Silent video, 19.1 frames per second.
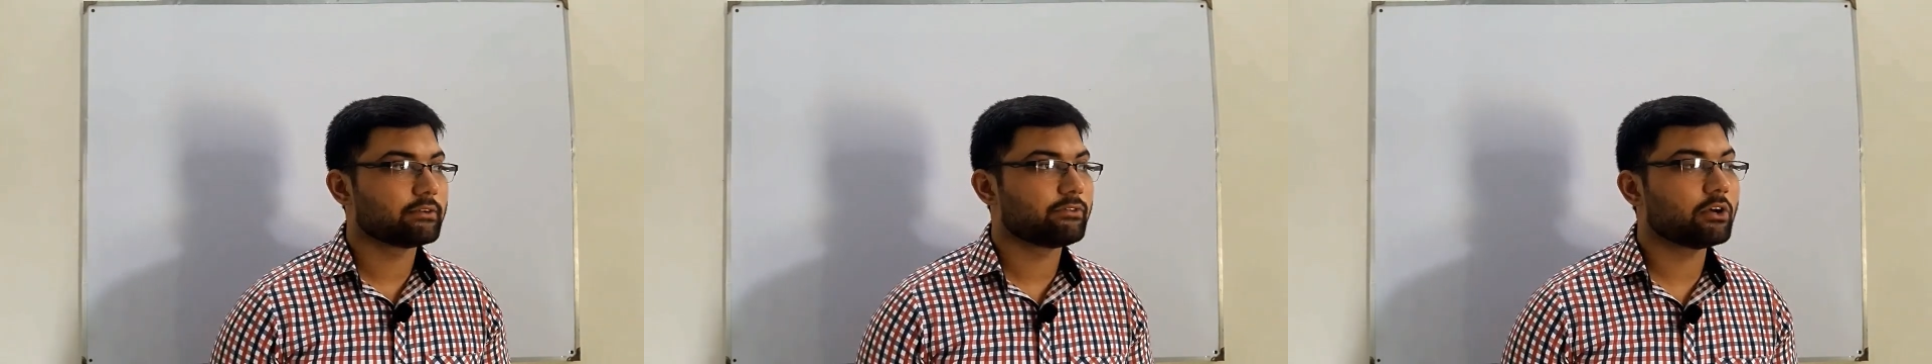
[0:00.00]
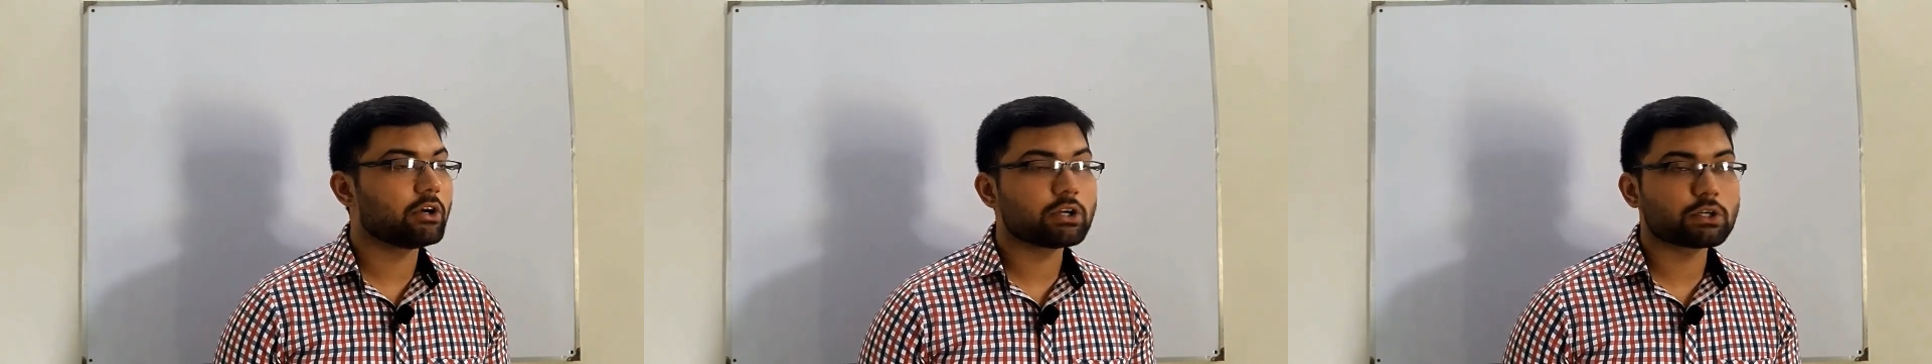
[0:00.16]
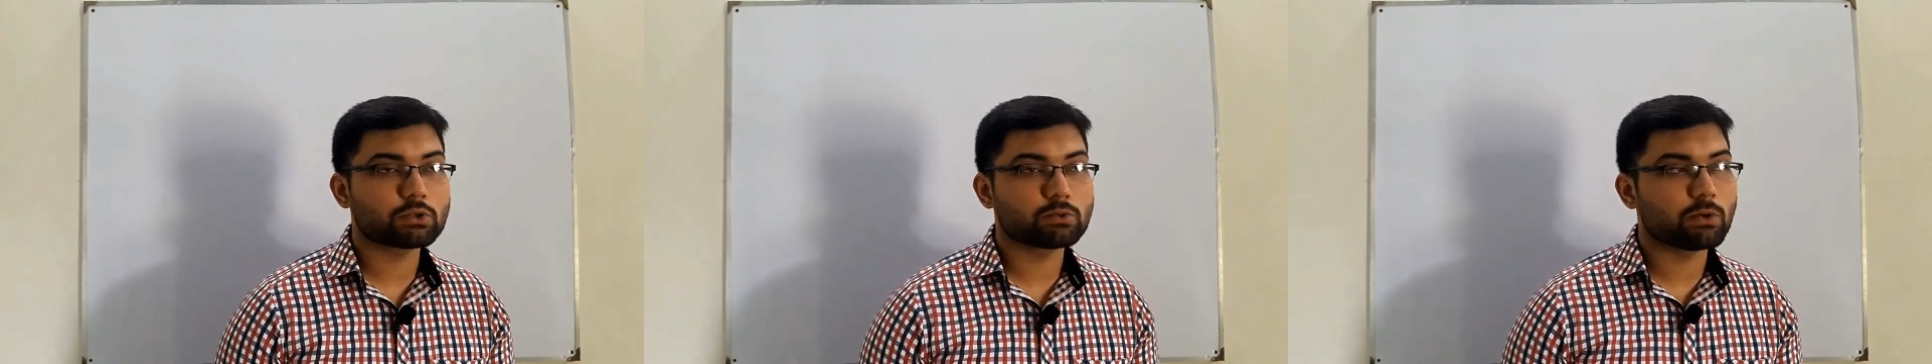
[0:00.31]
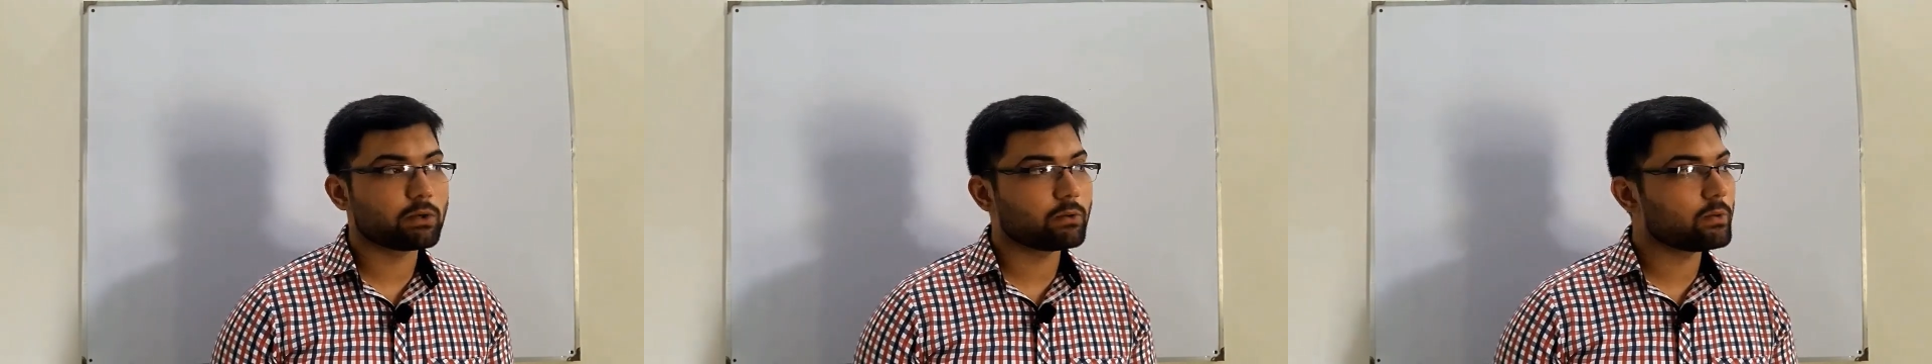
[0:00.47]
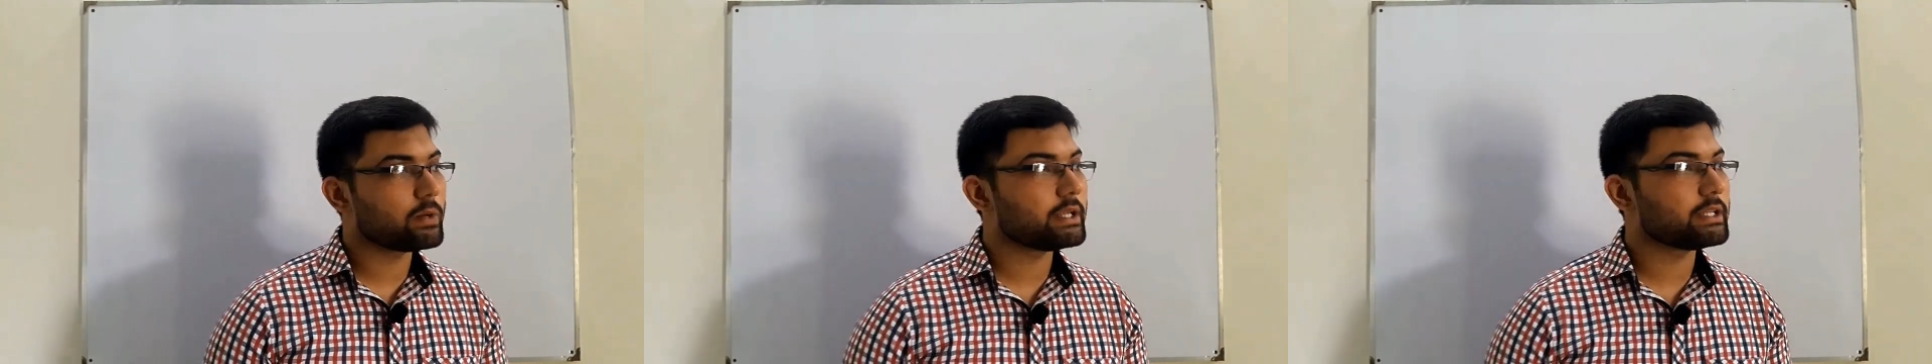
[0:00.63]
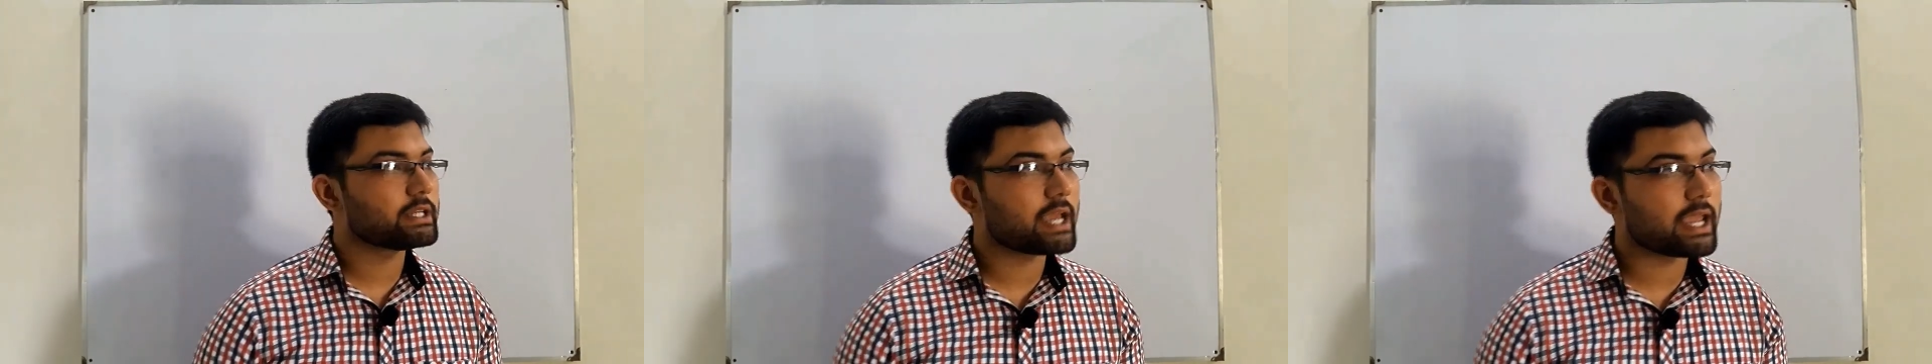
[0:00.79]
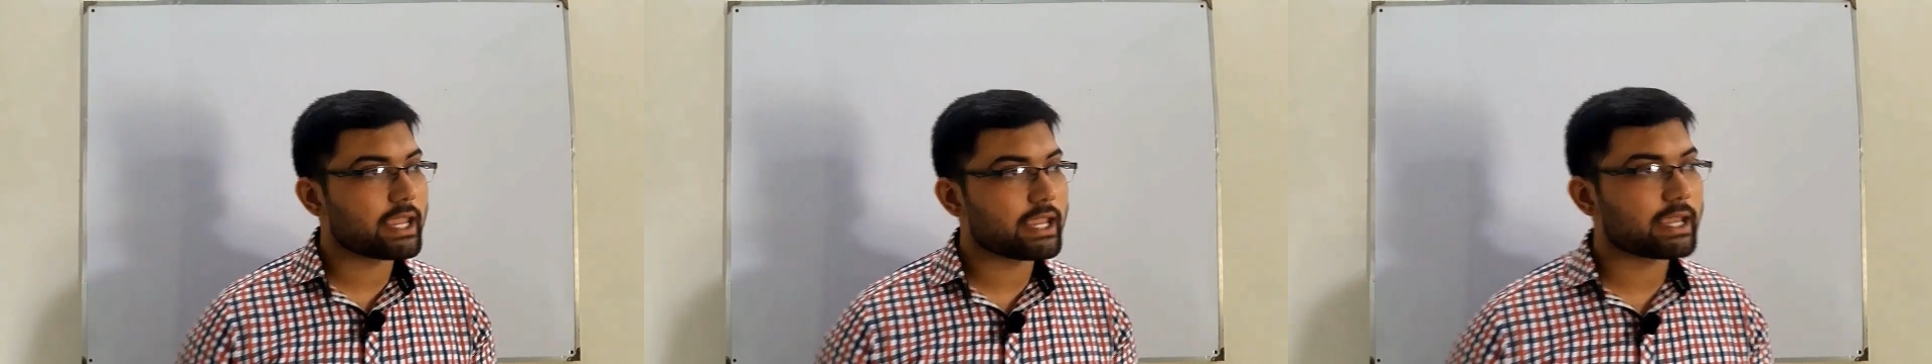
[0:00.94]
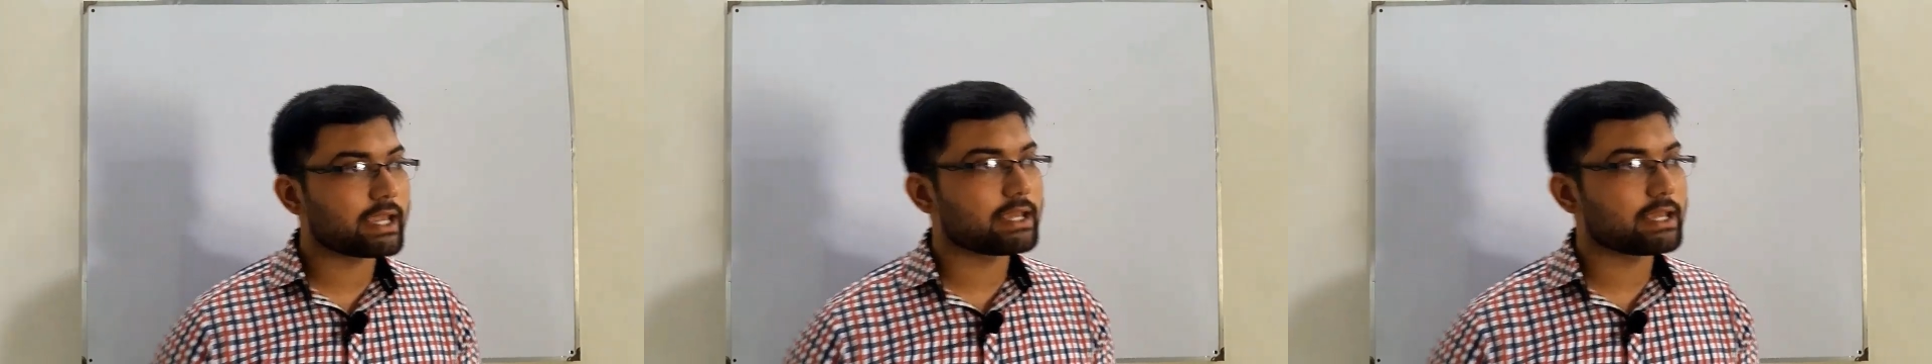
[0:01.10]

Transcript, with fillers: the first one we take